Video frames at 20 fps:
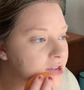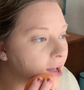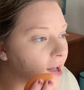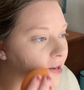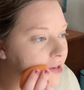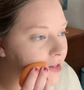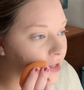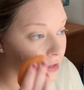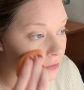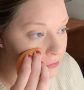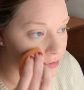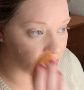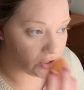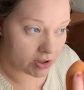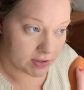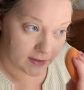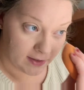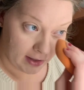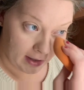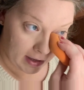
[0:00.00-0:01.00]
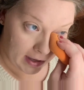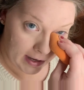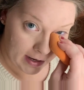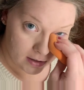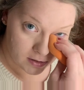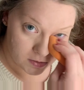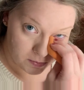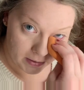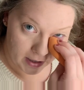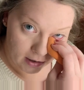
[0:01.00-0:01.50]
acne, it was just like,
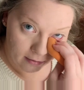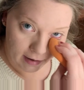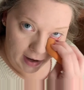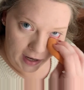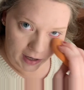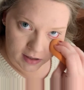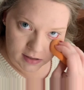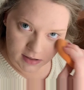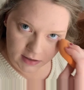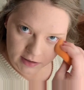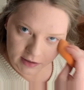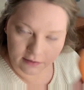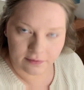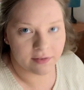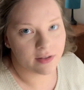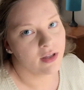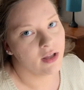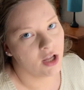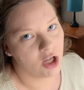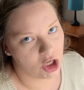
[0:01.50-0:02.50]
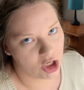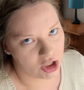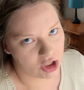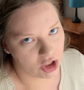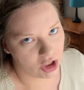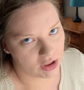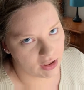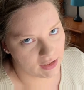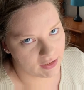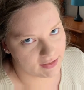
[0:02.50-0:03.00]
here's Proactive,
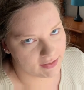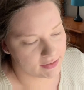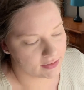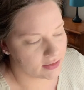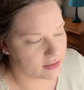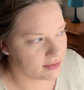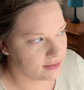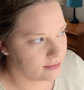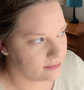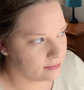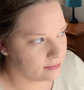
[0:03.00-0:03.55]
good luck.